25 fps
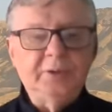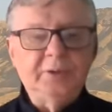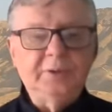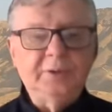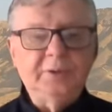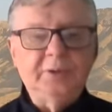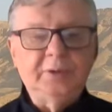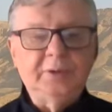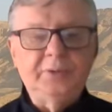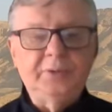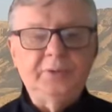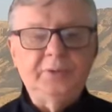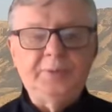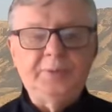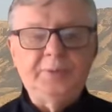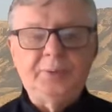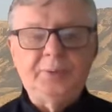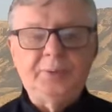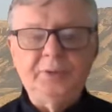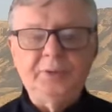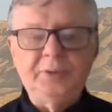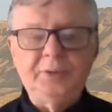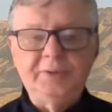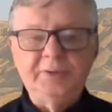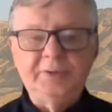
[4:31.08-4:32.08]
on the
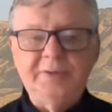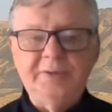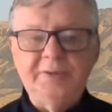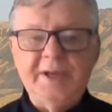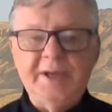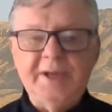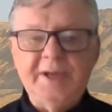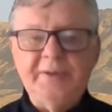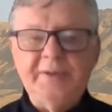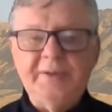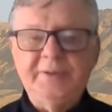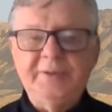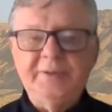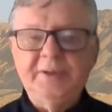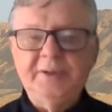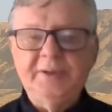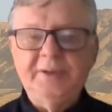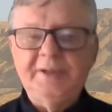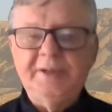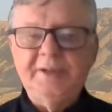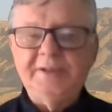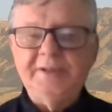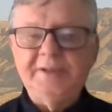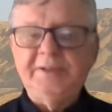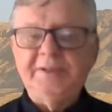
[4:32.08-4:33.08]
approach of death,
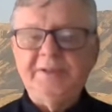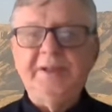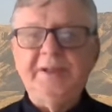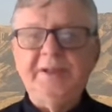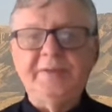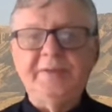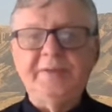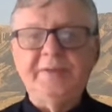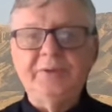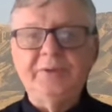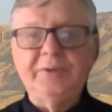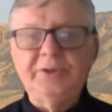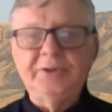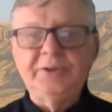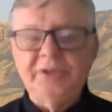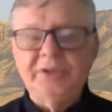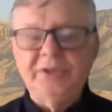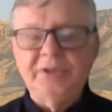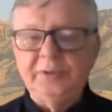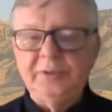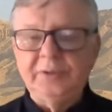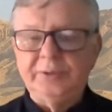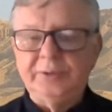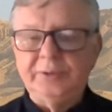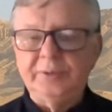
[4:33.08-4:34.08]
had actually left their
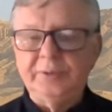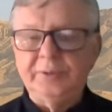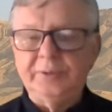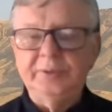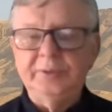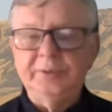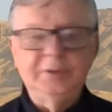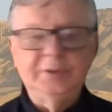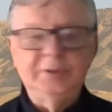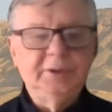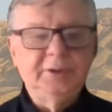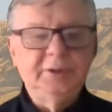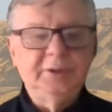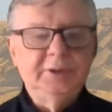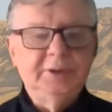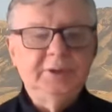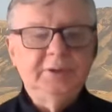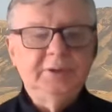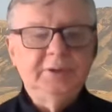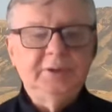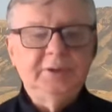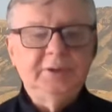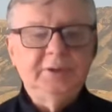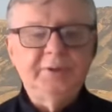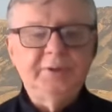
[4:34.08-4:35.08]
children
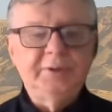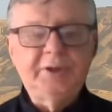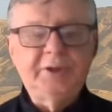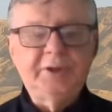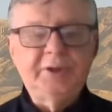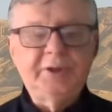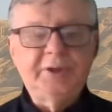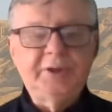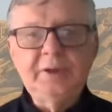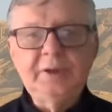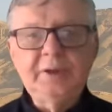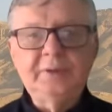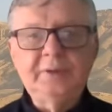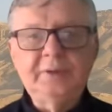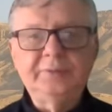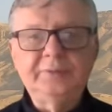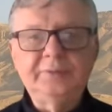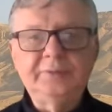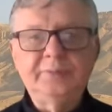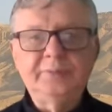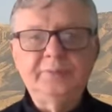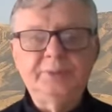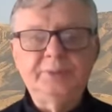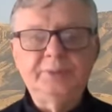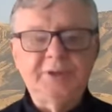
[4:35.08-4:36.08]
in the care
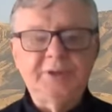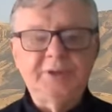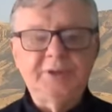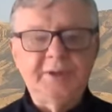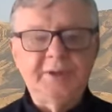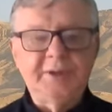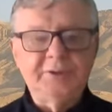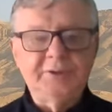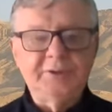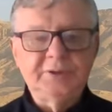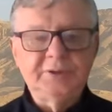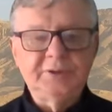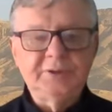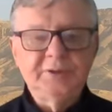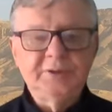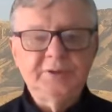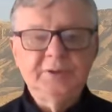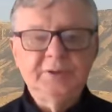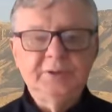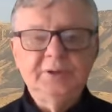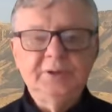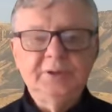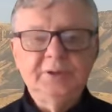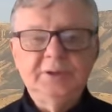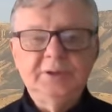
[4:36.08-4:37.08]
of Plotinus,
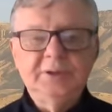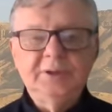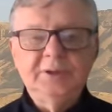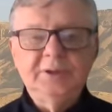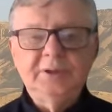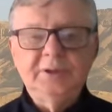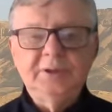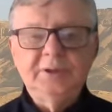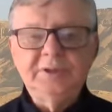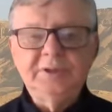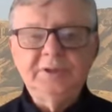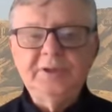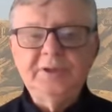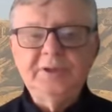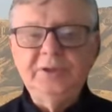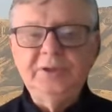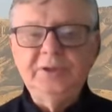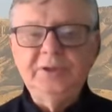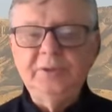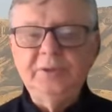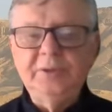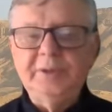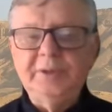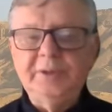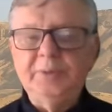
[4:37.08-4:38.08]
as they
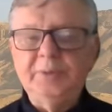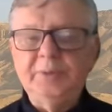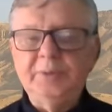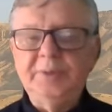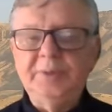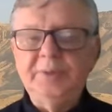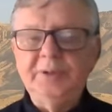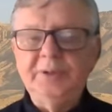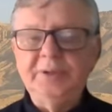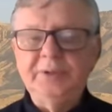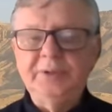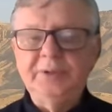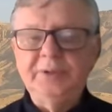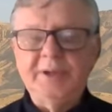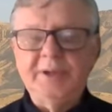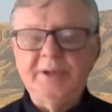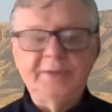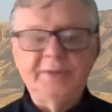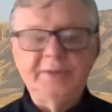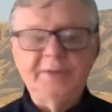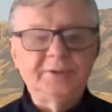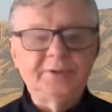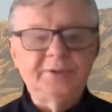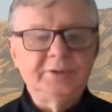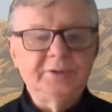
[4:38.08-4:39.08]
knew they would be in good
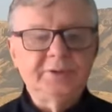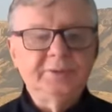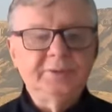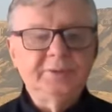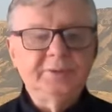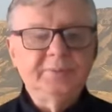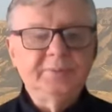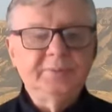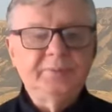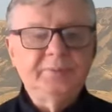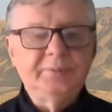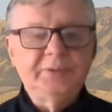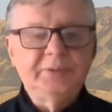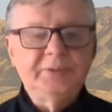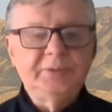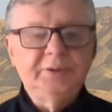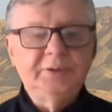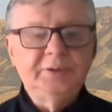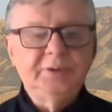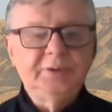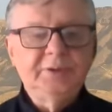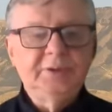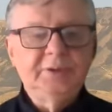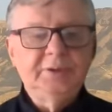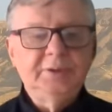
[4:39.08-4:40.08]
hands.
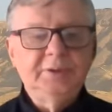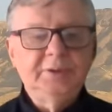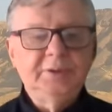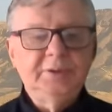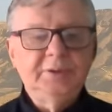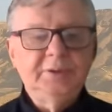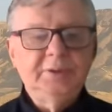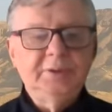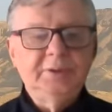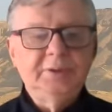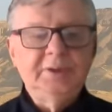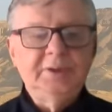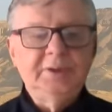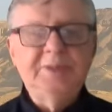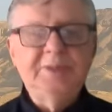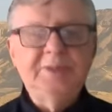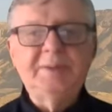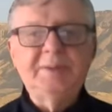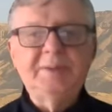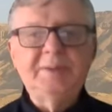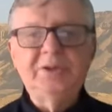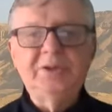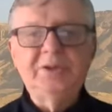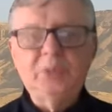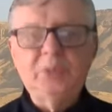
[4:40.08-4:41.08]
He
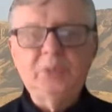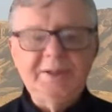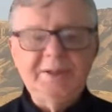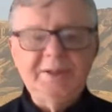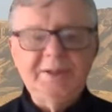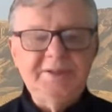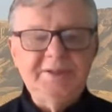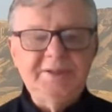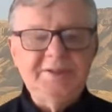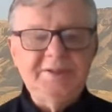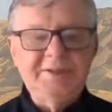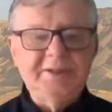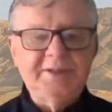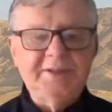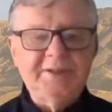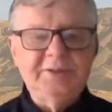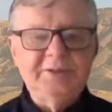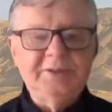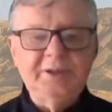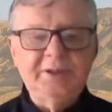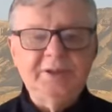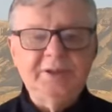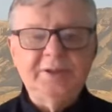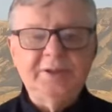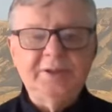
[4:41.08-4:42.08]
spent 26
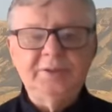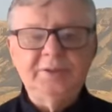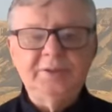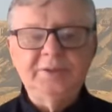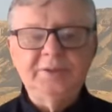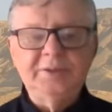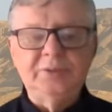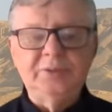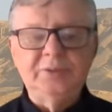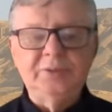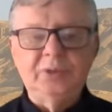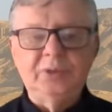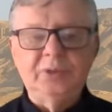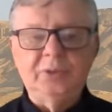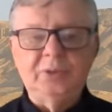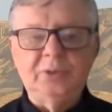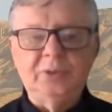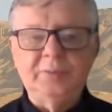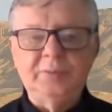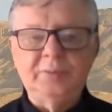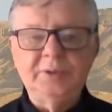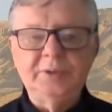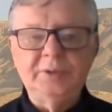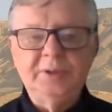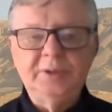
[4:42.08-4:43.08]
years in
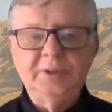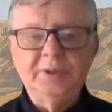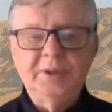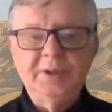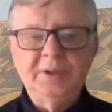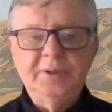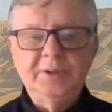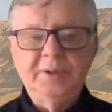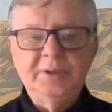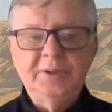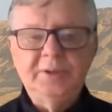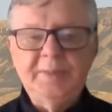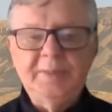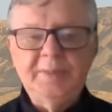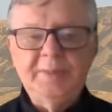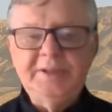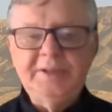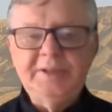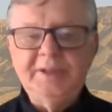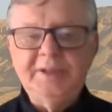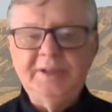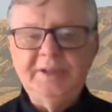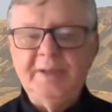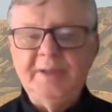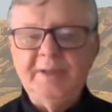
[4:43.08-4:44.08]
Rome,
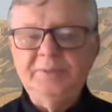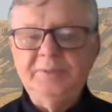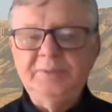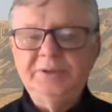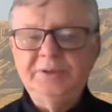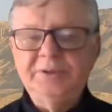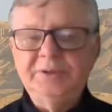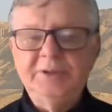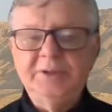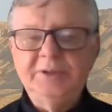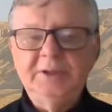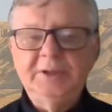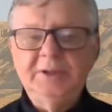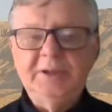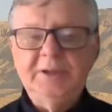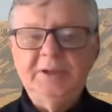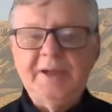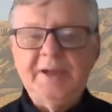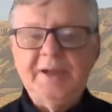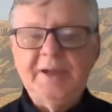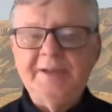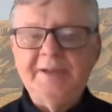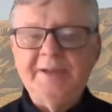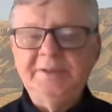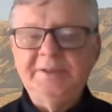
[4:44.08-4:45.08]
many times
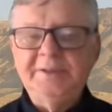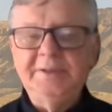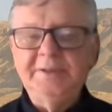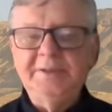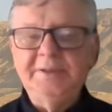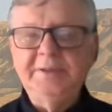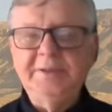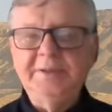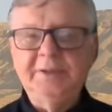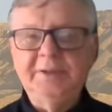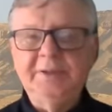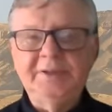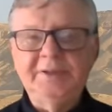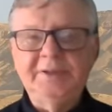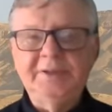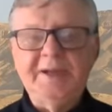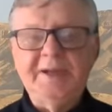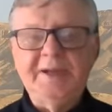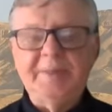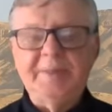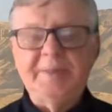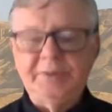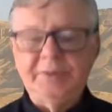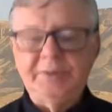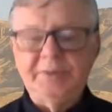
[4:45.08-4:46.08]
acting as
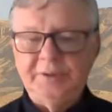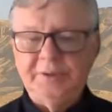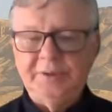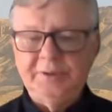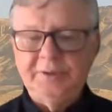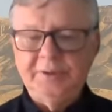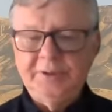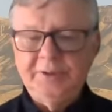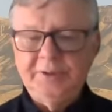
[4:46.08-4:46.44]
arbiter